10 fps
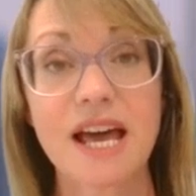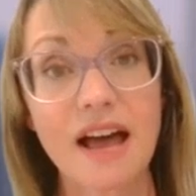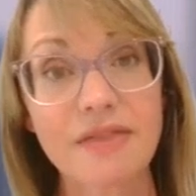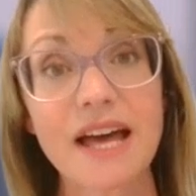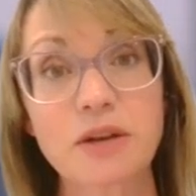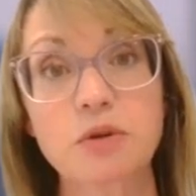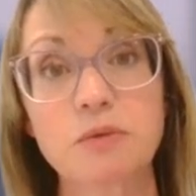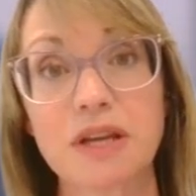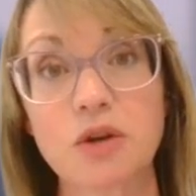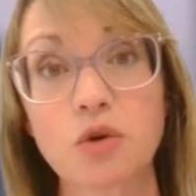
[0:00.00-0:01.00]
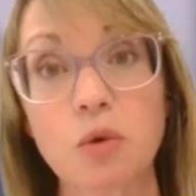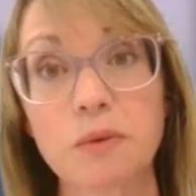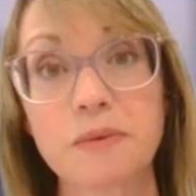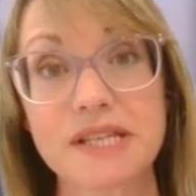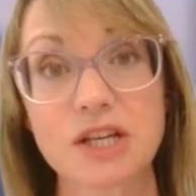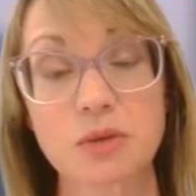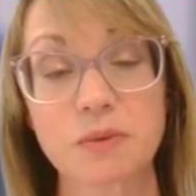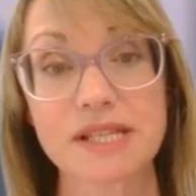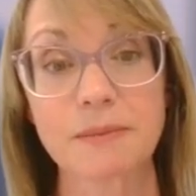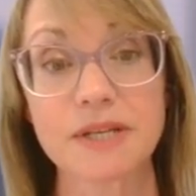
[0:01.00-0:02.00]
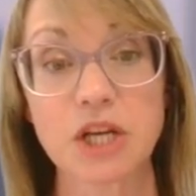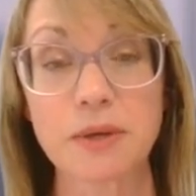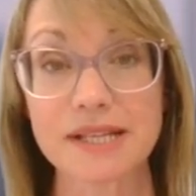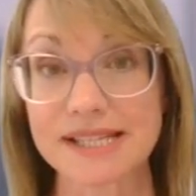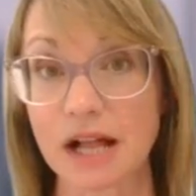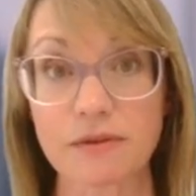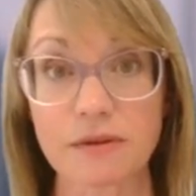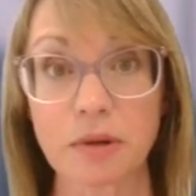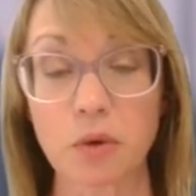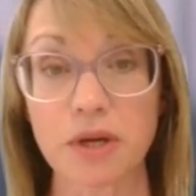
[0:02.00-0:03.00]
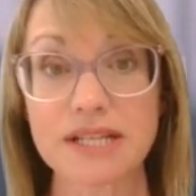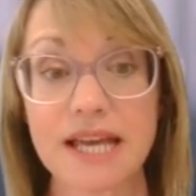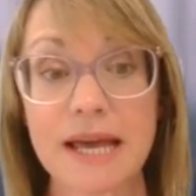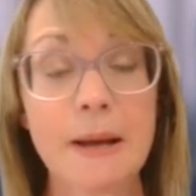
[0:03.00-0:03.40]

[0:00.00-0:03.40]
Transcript: And that would be the normal position with somebody who is self-employed.